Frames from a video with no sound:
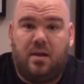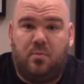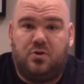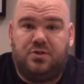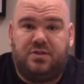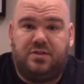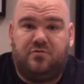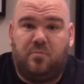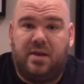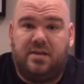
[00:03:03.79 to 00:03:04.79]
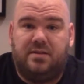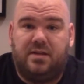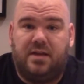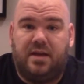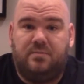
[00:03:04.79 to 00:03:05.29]
I purchased this from
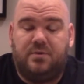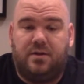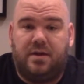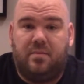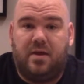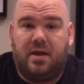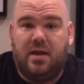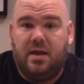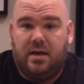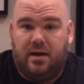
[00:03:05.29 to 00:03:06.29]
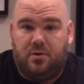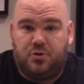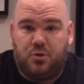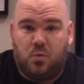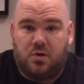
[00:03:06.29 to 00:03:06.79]
ANC Games on eBay, and I know
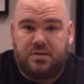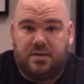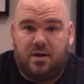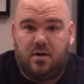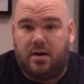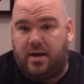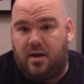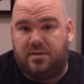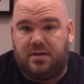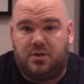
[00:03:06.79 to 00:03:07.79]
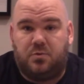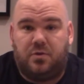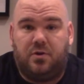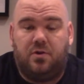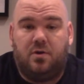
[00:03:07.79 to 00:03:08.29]
she works there, and I got in touch
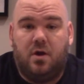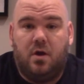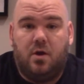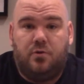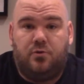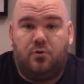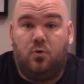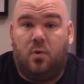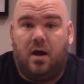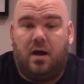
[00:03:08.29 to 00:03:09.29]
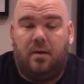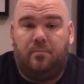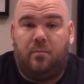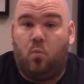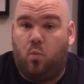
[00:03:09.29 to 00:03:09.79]
with her through
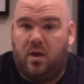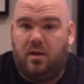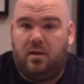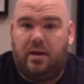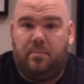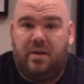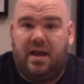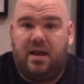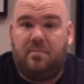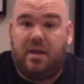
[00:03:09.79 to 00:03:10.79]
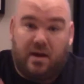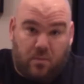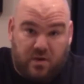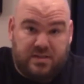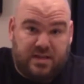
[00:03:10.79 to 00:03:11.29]
Will and Pam, and I
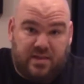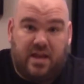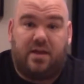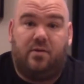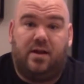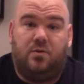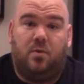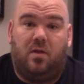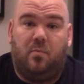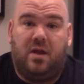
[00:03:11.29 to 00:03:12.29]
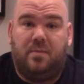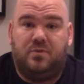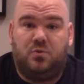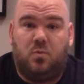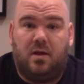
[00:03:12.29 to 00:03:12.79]
want to say thank you again to Will and Pam
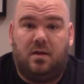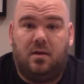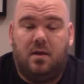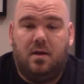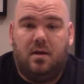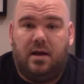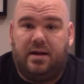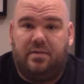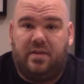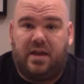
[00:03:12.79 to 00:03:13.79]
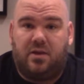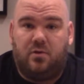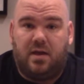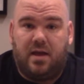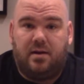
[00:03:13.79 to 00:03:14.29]
as well. I didn't thank you
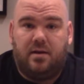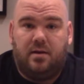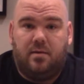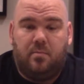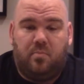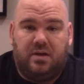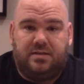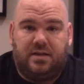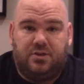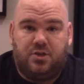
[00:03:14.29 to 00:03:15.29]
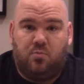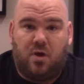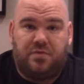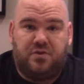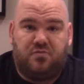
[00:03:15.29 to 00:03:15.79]
yet, but she
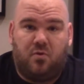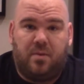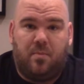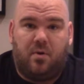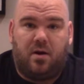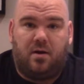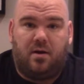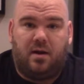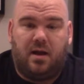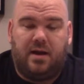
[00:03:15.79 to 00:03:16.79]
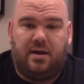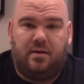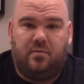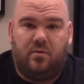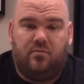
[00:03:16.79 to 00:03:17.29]
brought this for me. I bought it online,
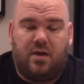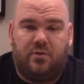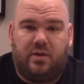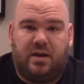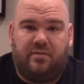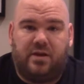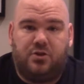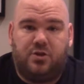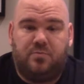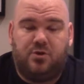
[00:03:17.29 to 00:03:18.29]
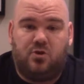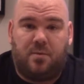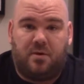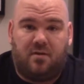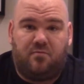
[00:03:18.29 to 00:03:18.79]
and rather than having it shipped, she
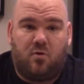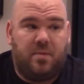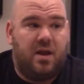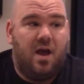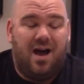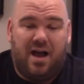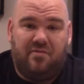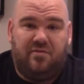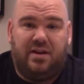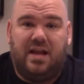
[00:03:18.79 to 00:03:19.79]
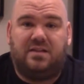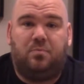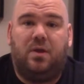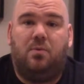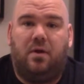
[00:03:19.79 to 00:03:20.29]
dropped it off for me. I have yet to
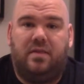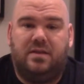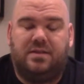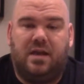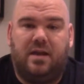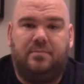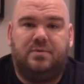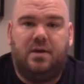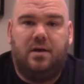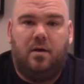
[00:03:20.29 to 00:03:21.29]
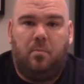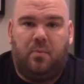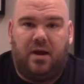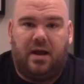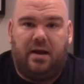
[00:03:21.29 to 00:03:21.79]
play one of these games,
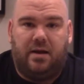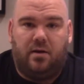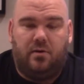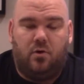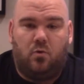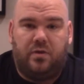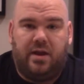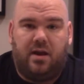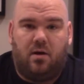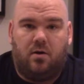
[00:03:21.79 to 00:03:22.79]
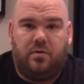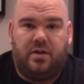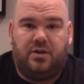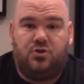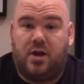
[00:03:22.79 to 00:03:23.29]
but I know they are
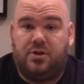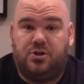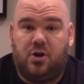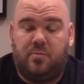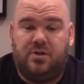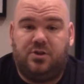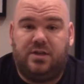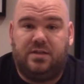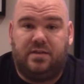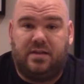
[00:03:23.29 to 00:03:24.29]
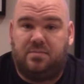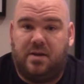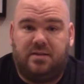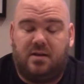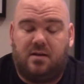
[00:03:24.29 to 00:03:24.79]
the strategy RPGs, and that's
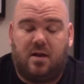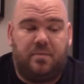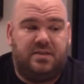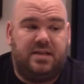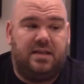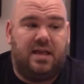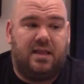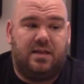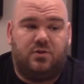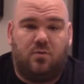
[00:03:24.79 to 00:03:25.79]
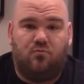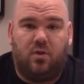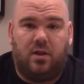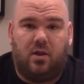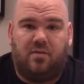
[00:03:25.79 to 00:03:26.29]
my cup of tea lately, so I'm
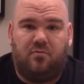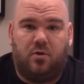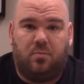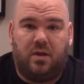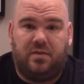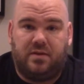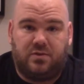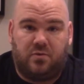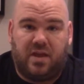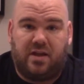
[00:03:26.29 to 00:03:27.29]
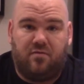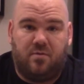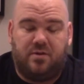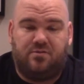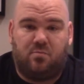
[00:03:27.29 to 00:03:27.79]
really looking forward to playing this, so thank you very
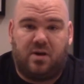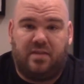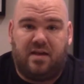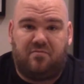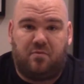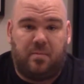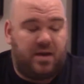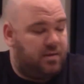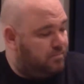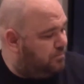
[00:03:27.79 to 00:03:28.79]
much for bringing that for me.